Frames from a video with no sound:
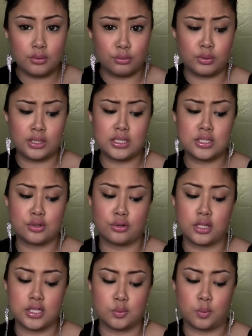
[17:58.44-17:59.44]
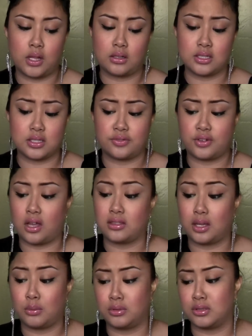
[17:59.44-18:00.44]
Really store these well, because if
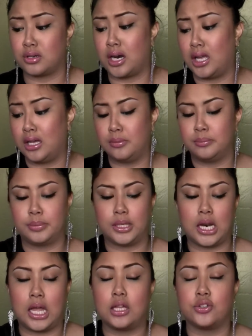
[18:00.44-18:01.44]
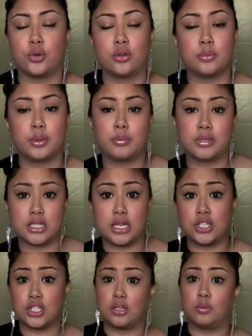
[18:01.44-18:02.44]
not, they will dry up. But I adore the
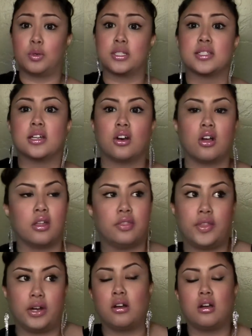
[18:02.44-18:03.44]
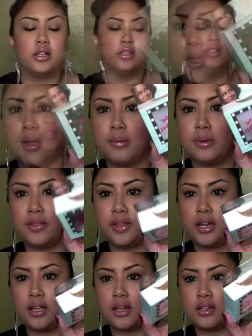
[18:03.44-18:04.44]
pigmentation, and once they're on, they're on. And
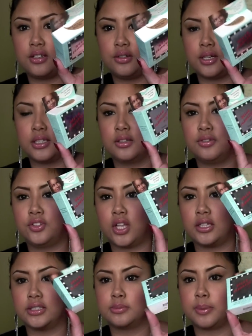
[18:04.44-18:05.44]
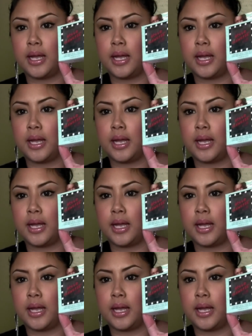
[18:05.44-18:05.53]
then I got a new Hello Flawless